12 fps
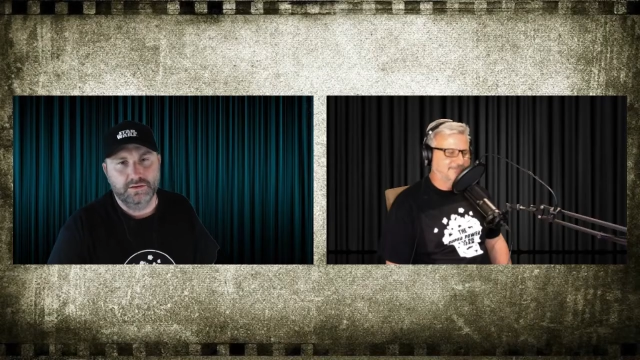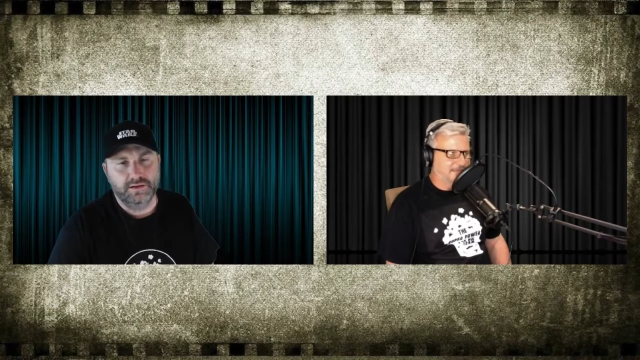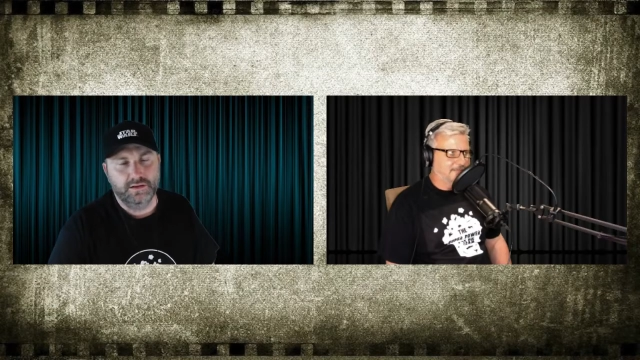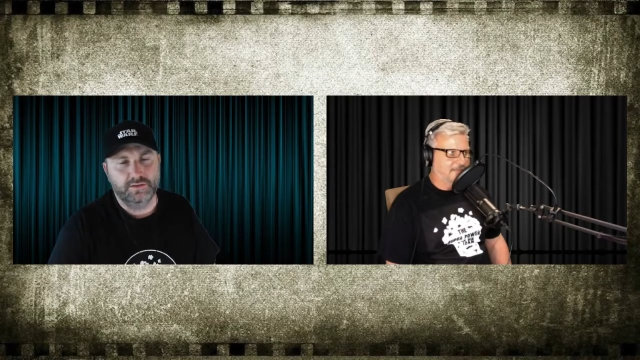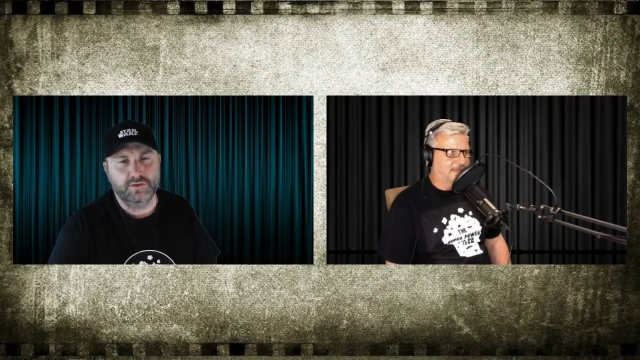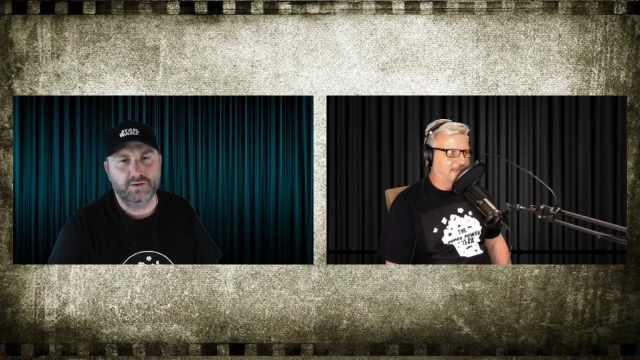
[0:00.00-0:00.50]

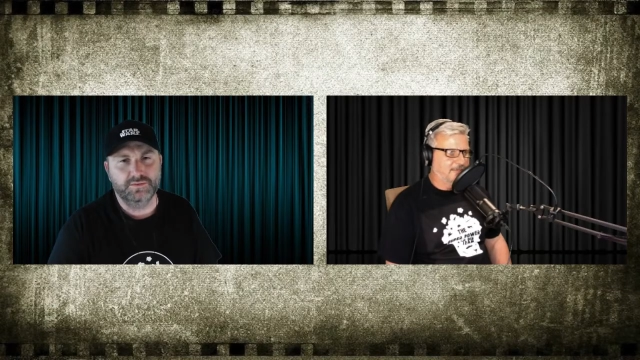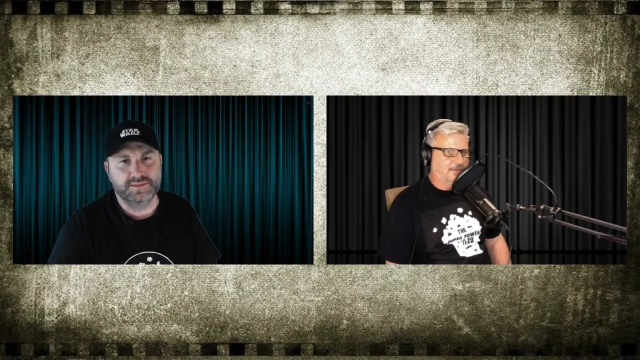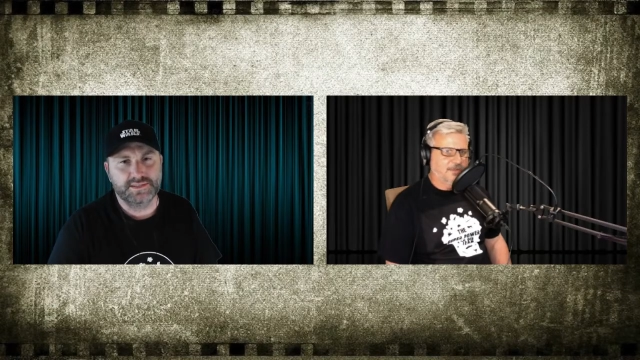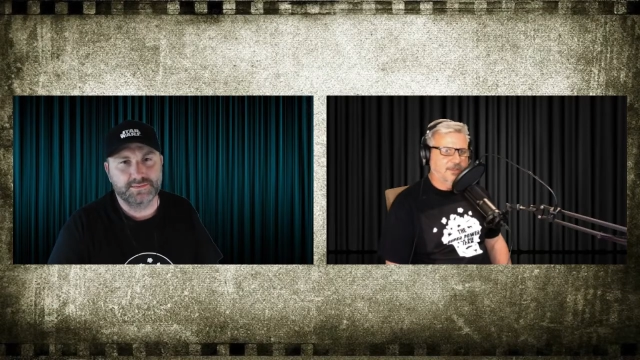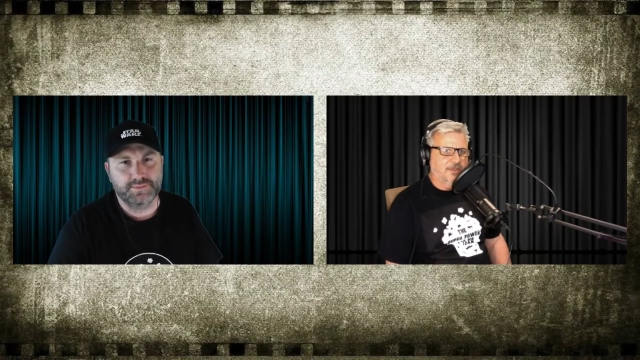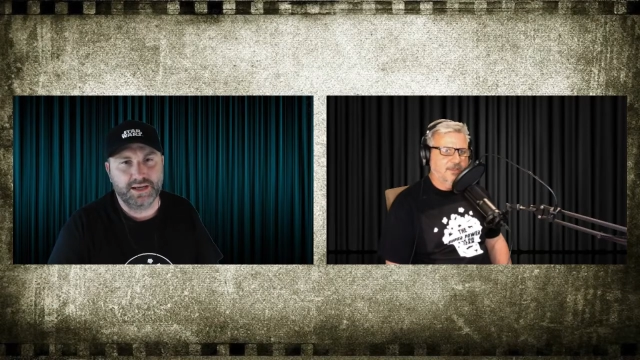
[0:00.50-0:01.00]
Speaker 1: and Office
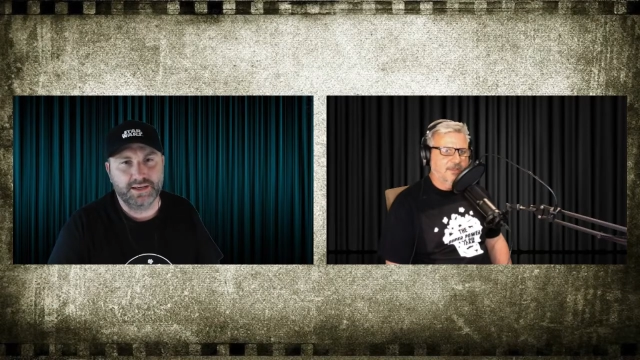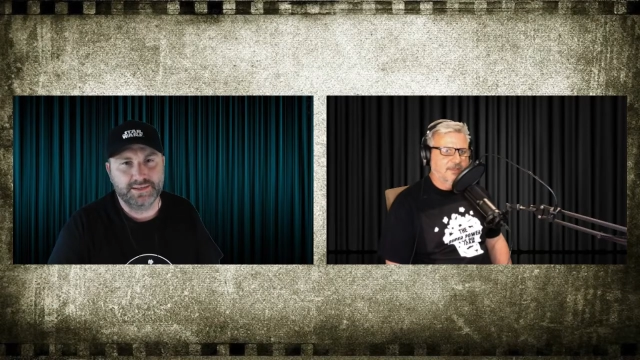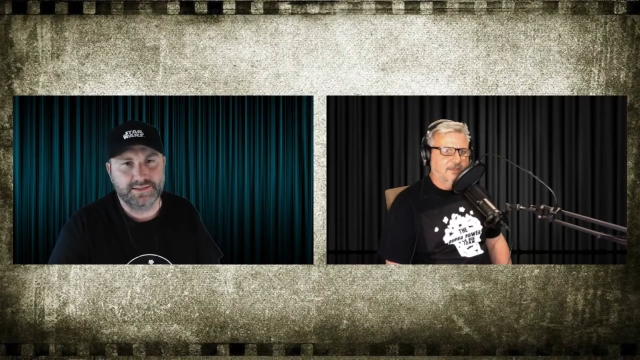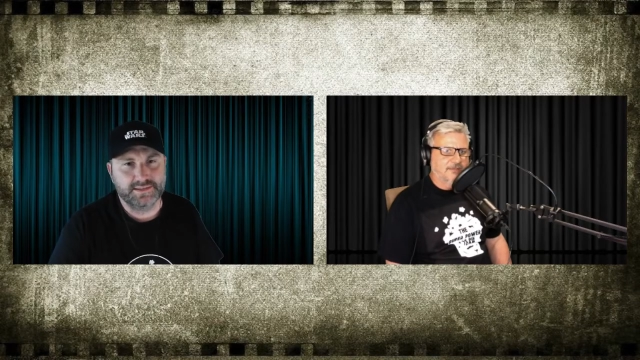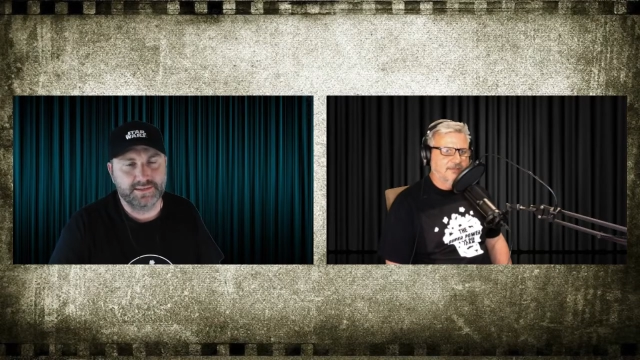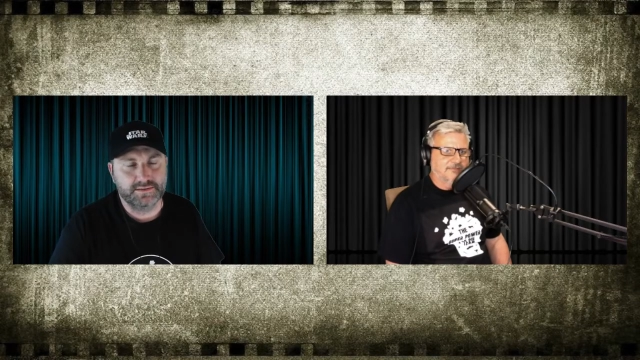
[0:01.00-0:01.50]

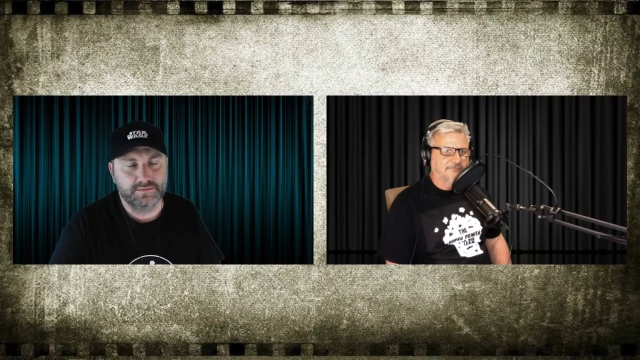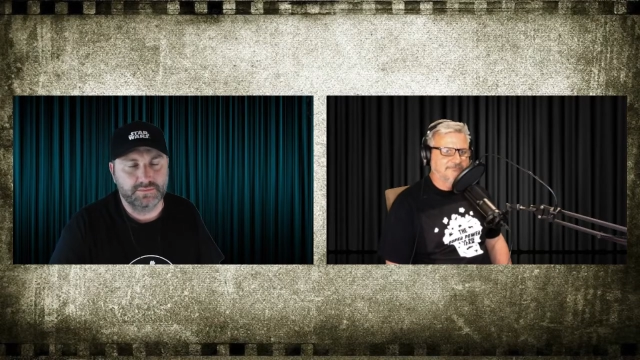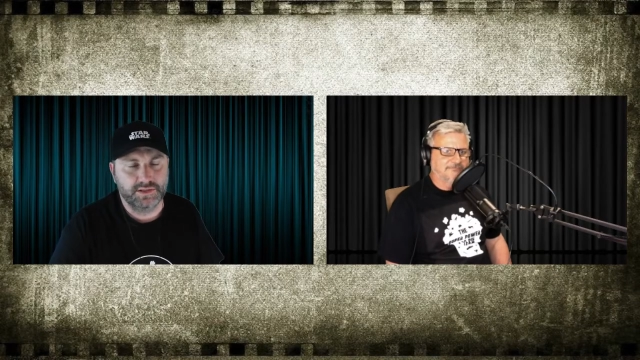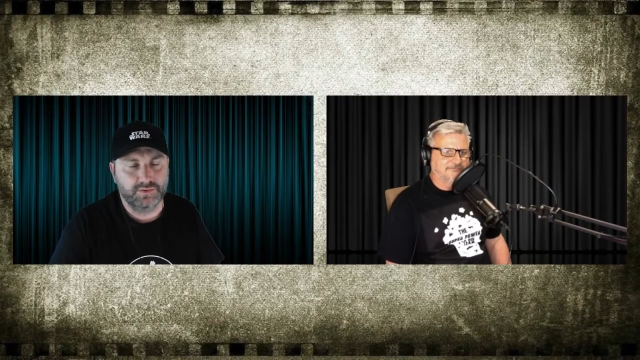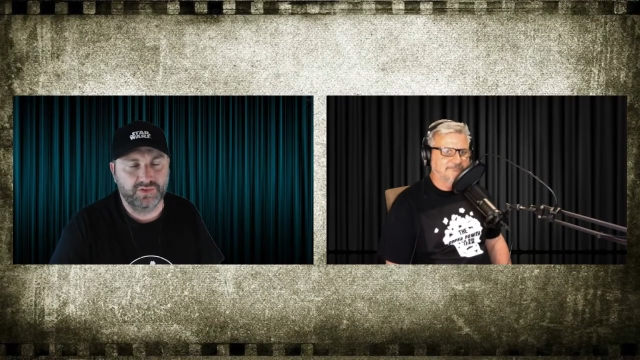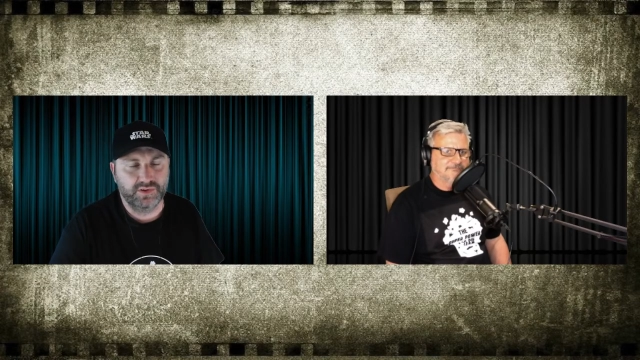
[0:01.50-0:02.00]
Space, and he
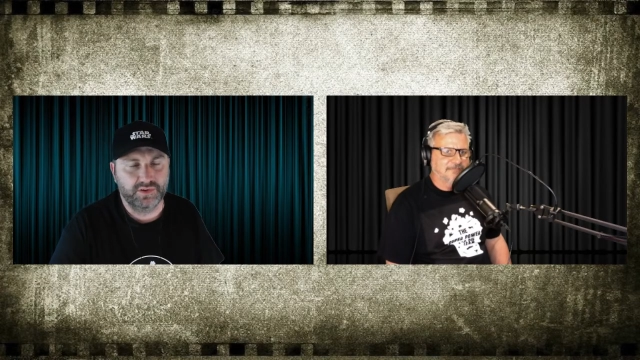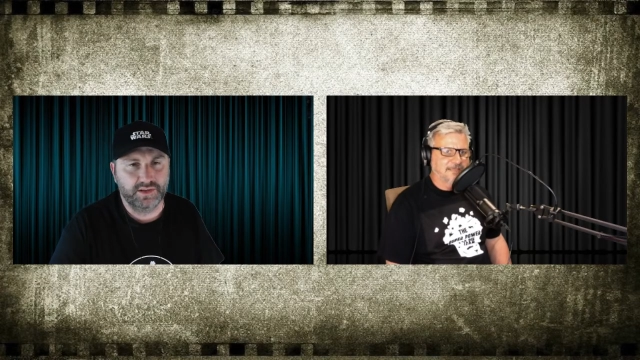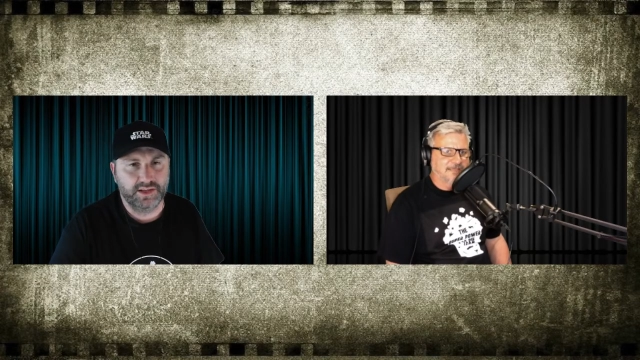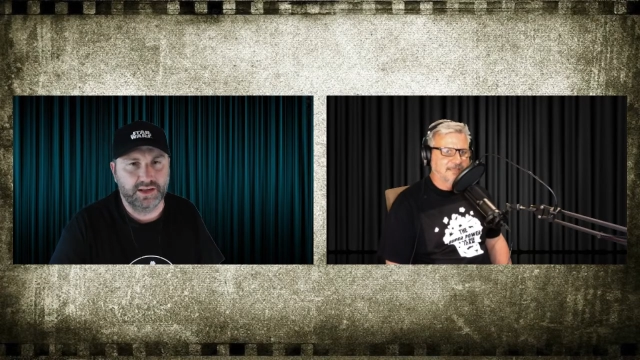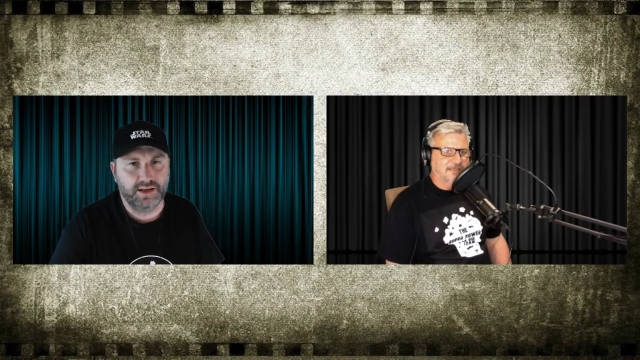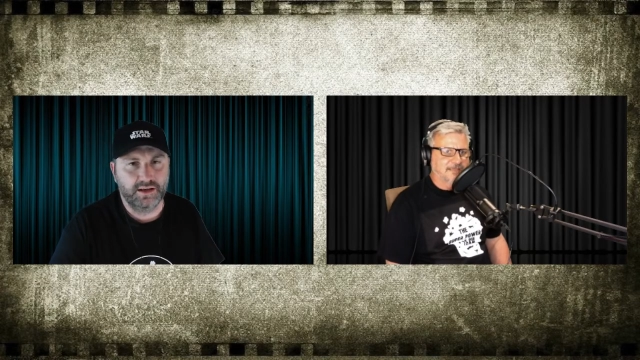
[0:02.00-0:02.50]
was in
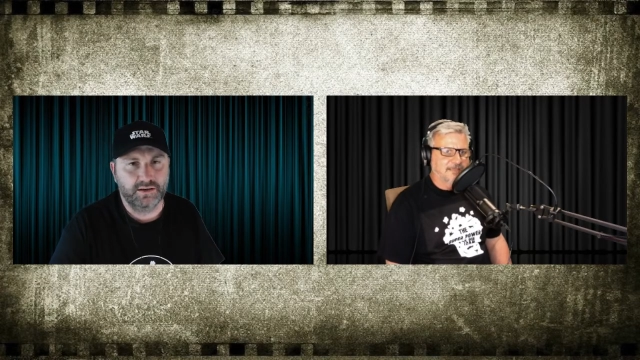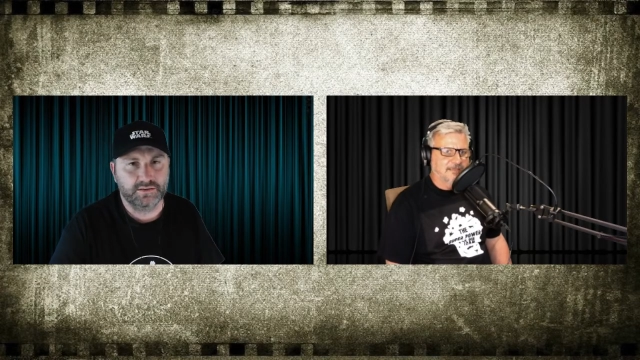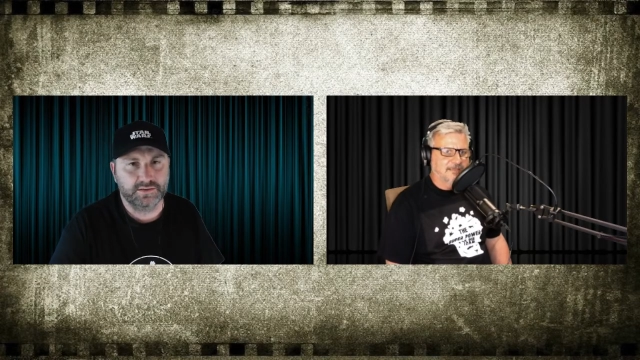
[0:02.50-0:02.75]
Get Out